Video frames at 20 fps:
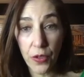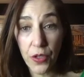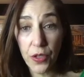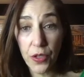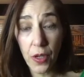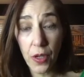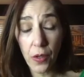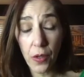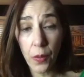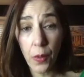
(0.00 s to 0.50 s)

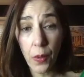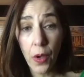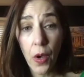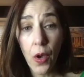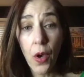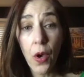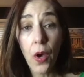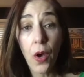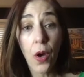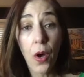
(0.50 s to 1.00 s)
So
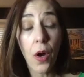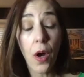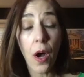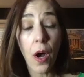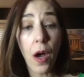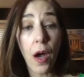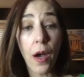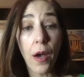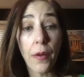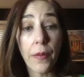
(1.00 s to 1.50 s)

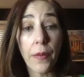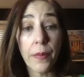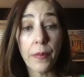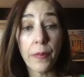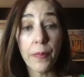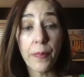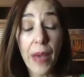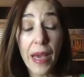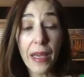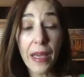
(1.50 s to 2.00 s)
uh,
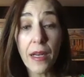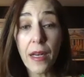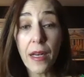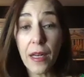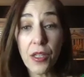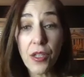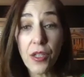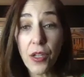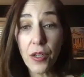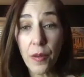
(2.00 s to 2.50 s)
Beck and I
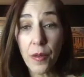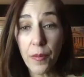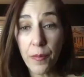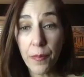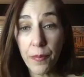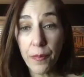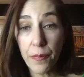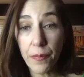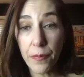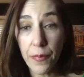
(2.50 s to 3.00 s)
started
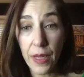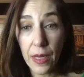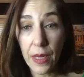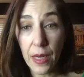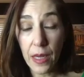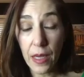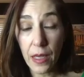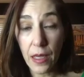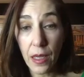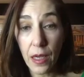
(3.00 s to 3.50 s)

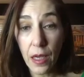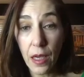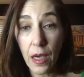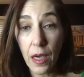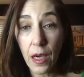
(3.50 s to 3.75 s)
meeting,